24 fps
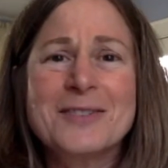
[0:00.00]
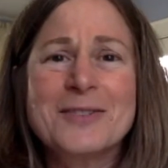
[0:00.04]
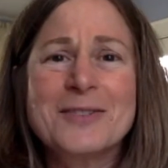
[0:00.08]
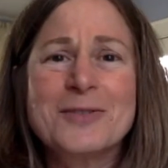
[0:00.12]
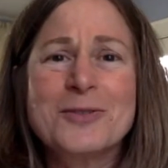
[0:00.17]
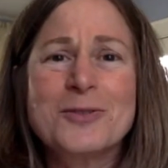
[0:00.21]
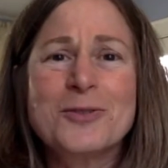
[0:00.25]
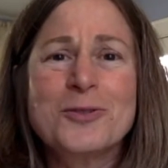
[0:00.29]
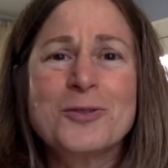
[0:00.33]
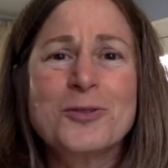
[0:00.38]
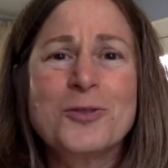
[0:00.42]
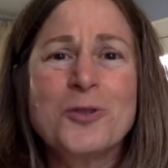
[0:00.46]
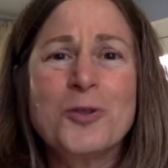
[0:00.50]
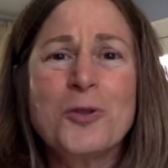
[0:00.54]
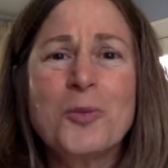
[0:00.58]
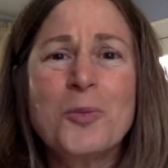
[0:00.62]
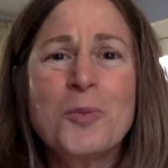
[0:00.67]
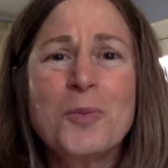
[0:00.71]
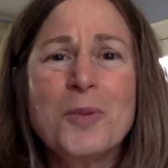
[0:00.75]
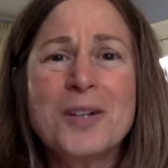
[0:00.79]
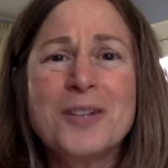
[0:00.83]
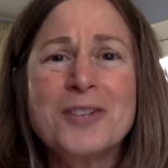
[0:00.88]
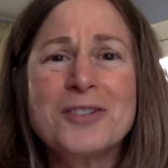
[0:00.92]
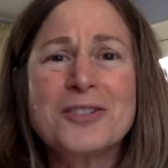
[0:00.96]
so
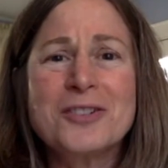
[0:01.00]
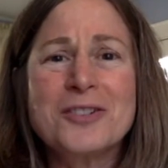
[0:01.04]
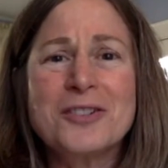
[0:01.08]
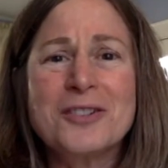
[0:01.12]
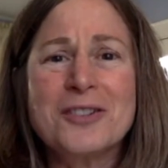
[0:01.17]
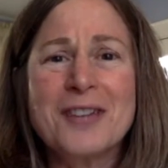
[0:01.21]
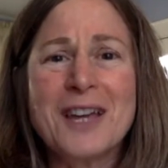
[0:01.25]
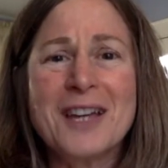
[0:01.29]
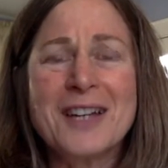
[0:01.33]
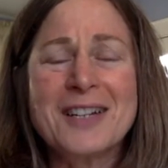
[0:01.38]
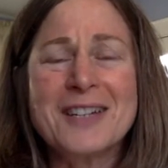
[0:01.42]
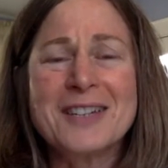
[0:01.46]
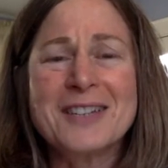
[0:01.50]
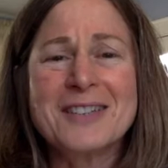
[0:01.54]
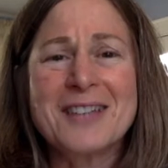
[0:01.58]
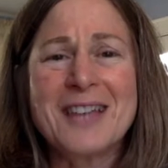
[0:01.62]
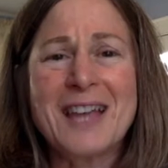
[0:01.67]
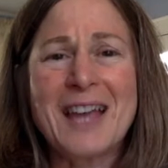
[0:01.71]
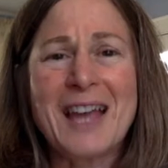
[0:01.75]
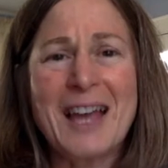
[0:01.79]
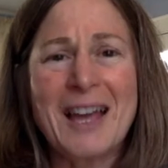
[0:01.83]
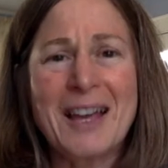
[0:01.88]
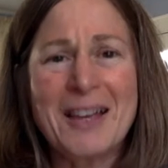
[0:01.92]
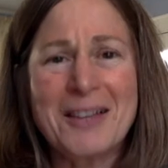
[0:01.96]
much that is
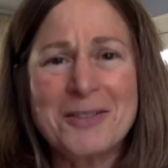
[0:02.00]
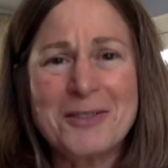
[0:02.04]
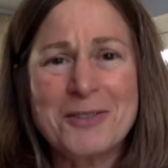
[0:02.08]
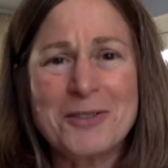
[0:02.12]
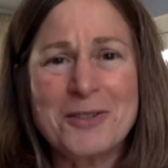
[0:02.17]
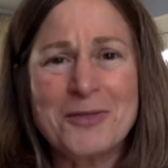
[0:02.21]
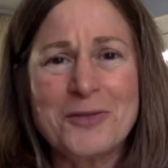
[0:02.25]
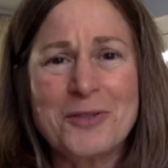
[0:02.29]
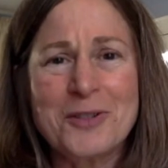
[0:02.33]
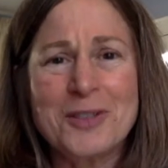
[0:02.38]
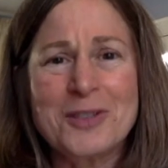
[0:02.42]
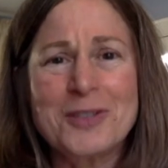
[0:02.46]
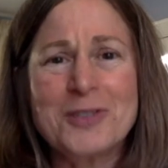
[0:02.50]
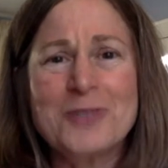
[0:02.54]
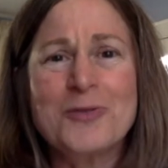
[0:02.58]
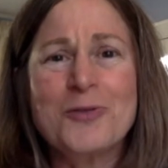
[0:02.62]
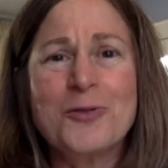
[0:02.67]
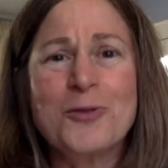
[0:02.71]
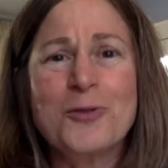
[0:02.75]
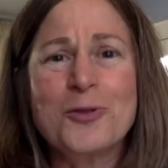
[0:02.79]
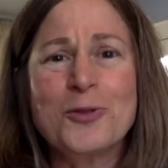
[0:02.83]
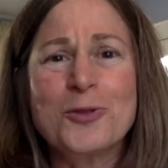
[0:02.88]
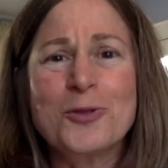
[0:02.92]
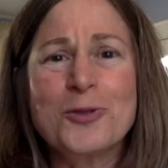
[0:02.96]
asked of us
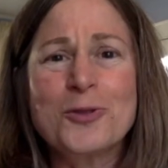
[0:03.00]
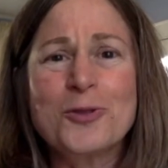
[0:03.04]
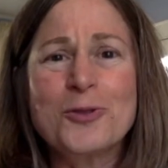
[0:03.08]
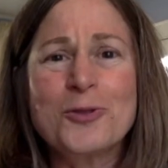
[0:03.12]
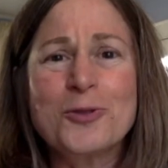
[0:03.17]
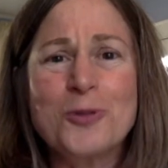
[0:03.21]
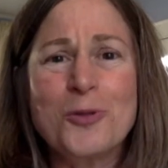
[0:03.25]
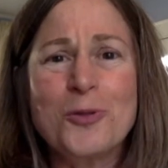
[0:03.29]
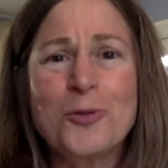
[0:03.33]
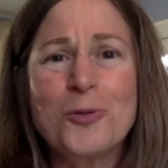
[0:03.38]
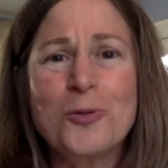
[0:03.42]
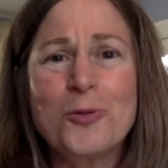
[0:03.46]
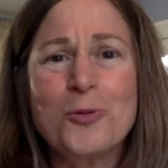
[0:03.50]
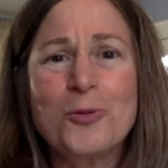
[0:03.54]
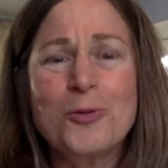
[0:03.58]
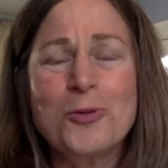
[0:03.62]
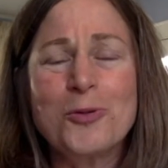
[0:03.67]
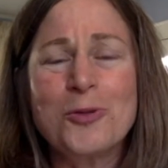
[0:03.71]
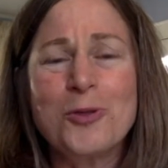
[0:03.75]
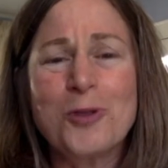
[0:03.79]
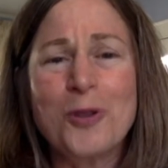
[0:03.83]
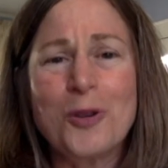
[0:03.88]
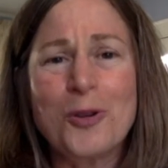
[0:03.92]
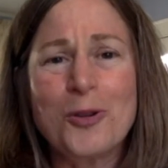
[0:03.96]
for so
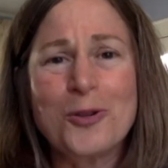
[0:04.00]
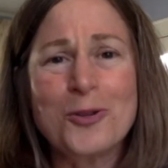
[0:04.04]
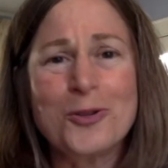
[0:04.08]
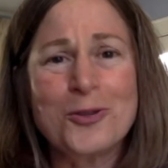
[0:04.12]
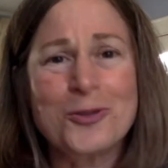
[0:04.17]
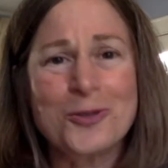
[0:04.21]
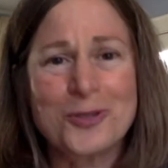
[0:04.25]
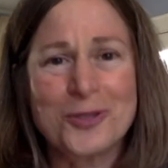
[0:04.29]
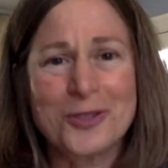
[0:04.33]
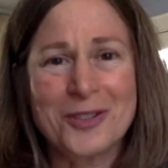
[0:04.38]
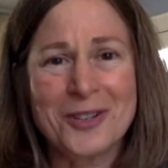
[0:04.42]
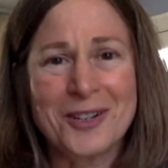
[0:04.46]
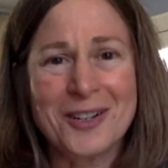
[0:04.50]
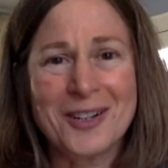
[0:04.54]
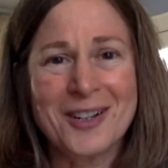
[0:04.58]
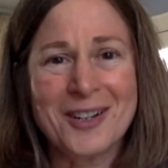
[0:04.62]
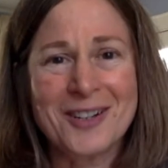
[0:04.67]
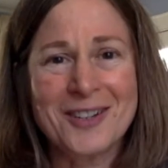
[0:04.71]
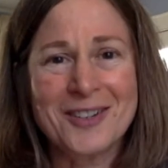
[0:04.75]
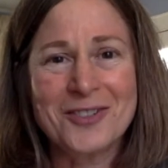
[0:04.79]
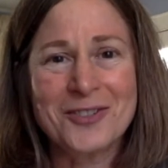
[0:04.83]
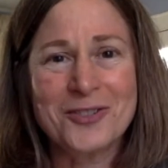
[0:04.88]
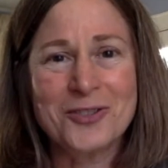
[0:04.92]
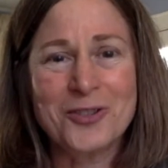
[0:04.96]
large
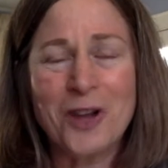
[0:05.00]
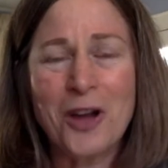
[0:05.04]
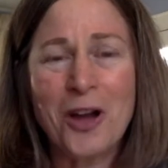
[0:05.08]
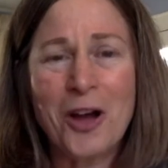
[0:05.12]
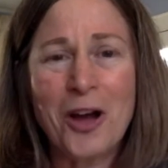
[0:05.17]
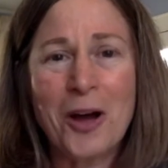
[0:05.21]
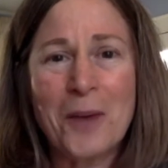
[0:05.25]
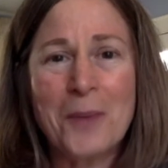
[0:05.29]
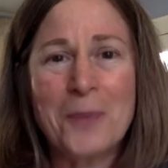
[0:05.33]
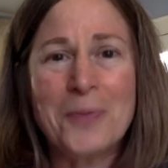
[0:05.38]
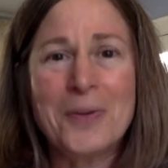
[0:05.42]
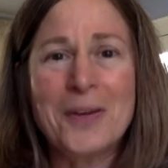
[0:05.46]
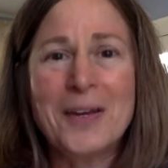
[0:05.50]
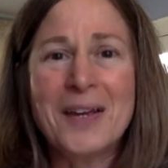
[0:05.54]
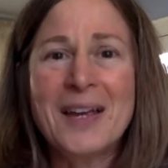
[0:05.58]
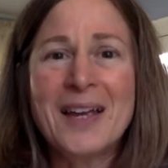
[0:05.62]
a job,